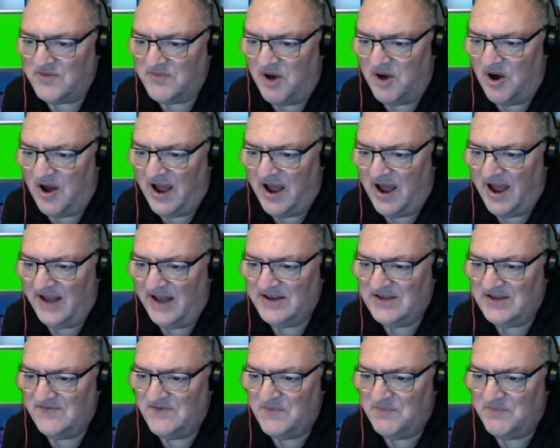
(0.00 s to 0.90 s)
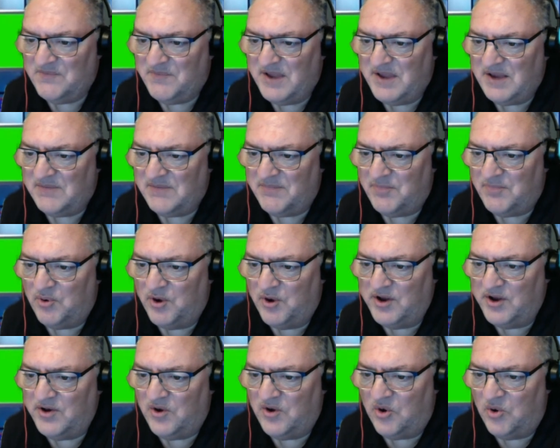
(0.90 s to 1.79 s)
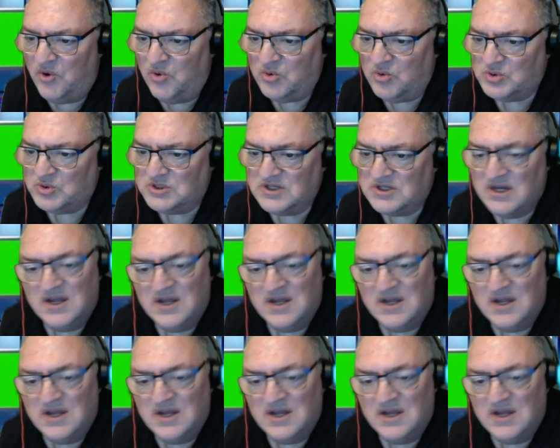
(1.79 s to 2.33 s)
are handy for big point hauls.